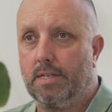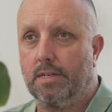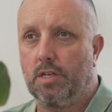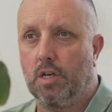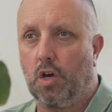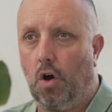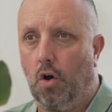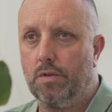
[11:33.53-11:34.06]
as a
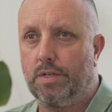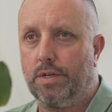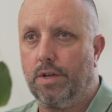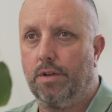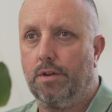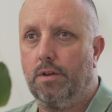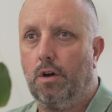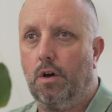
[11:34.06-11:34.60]

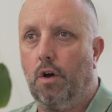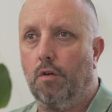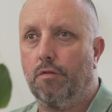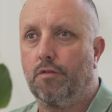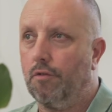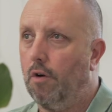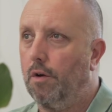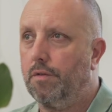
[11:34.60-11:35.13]
continent of
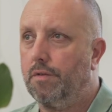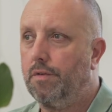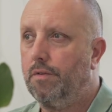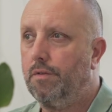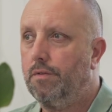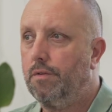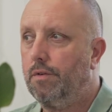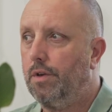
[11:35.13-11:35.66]
growth.
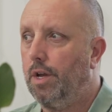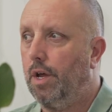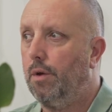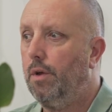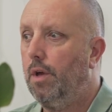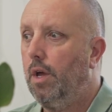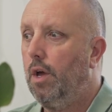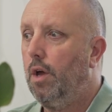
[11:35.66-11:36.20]
It